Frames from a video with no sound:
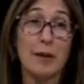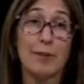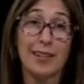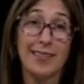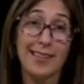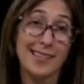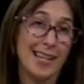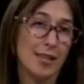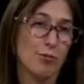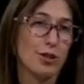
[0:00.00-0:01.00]
but in this
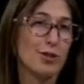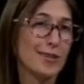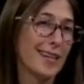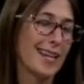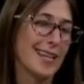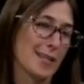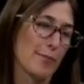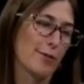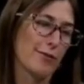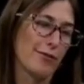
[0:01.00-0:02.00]
case, we're using it as a
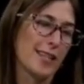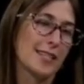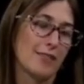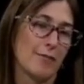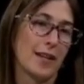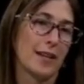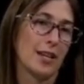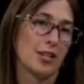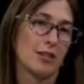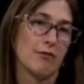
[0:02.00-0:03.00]
preventive
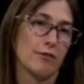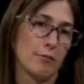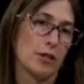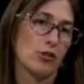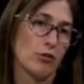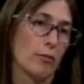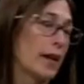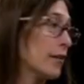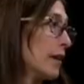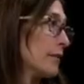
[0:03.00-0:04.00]
medication for menstrual
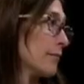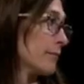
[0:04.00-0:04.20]
migraine.